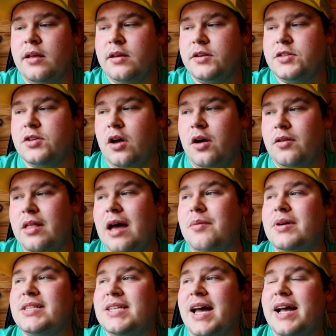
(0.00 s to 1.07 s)
So that
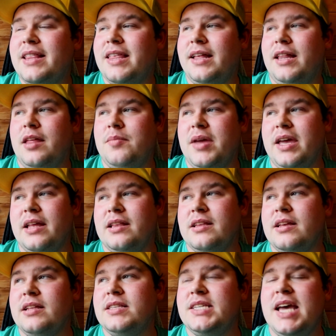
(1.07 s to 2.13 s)
would technically mean
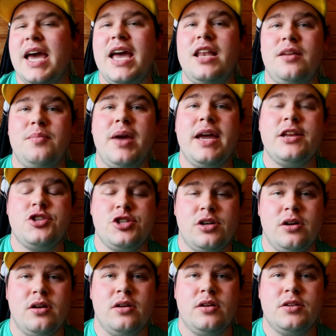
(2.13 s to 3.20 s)
10
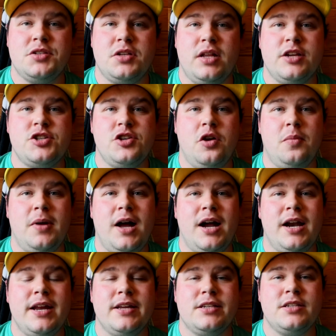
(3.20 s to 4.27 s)
major celestial
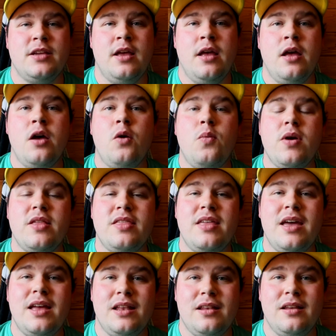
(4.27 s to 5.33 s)
bodies
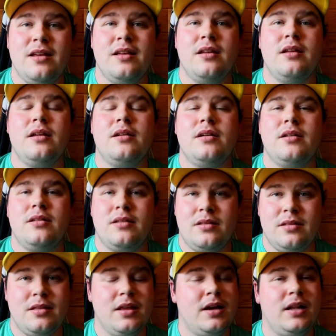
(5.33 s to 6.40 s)
within
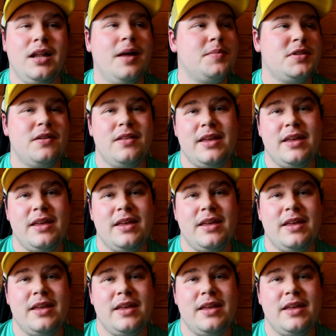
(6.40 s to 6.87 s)
the eclipse of the